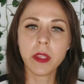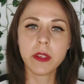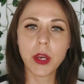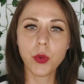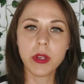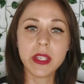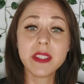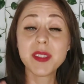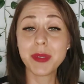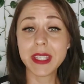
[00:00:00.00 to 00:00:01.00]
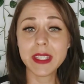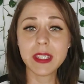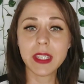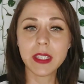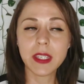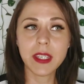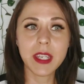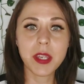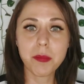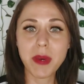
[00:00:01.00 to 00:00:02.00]
Now, in the beginning,
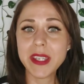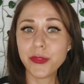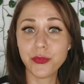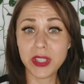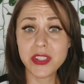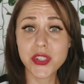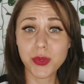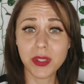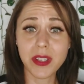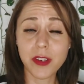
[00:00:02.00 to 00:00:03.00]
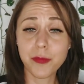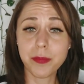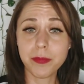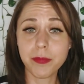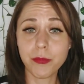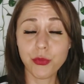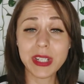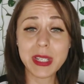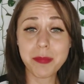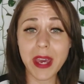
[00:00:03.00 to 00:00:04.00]
it might feed you a lot of
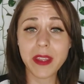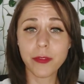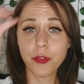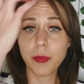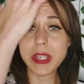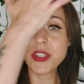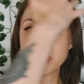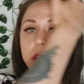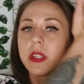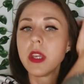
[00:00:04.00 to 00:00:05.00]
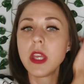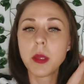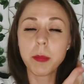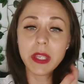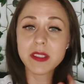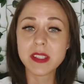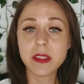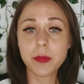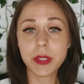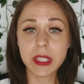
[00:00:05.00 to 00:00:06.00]
really bad information, because
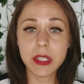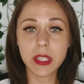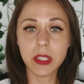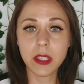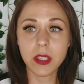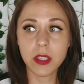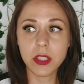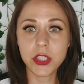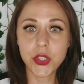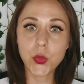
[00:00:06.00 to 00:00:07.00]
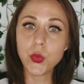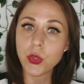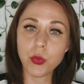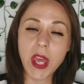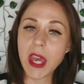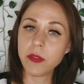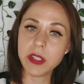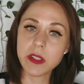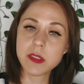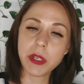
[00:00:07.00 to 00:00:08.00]
in the beginning, you don't have
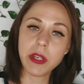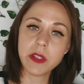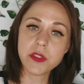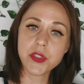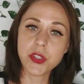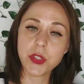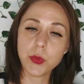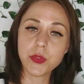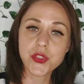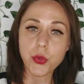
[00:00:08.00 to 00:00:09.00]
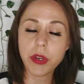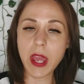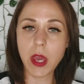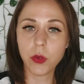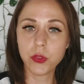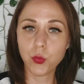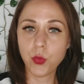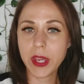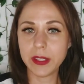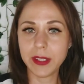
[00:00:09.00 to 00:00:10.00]
the experience to sort out
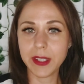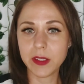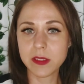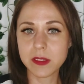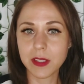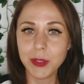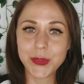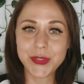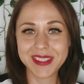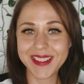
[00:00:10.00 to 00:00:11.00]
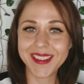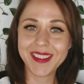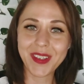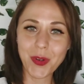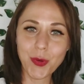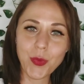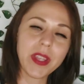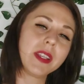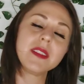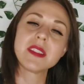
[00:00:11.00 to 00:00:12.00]
when it's hallucinating, or
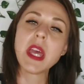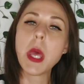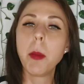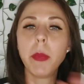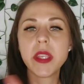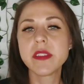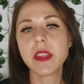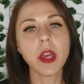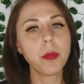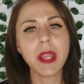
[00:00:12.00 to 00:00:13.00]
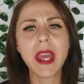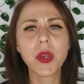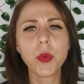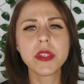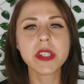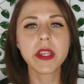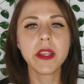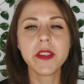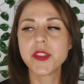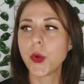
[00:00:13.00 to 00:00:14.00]
when it's mixing up
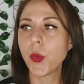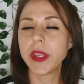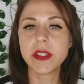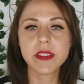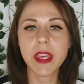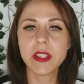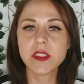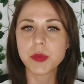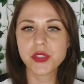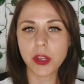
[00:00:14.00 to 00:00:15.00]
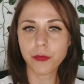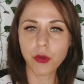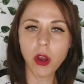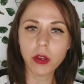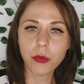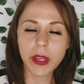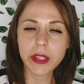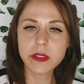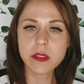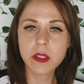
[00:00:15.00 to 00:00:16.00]
languages, or when it's getting some stuff wrong,
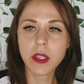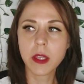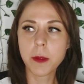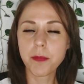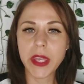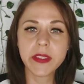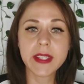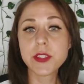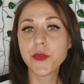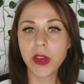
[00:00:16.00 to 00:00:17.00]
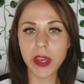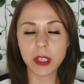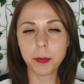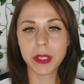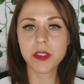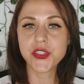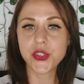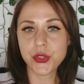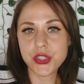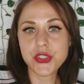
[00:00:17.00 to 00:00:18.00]
right? And that's fine,
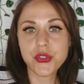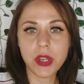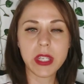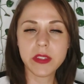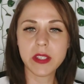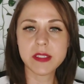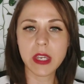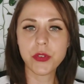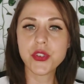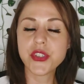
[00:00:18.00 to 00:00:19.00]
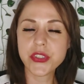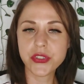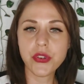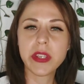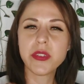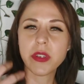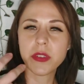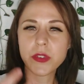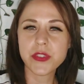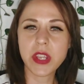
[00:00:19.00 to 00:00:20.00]
because you're just trying things out. You're just trying to
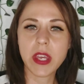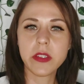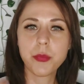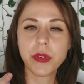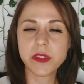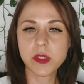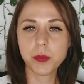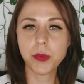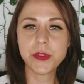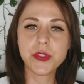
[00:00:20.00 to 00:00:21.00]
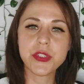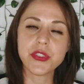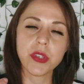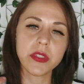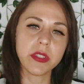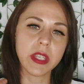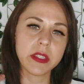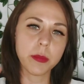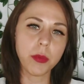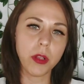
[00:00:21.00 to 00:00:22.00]
understand the principles. You're just trying to
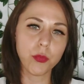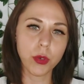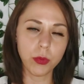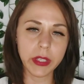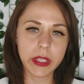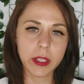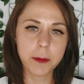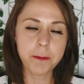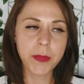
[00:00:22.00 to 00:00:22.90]
get the ball rolling.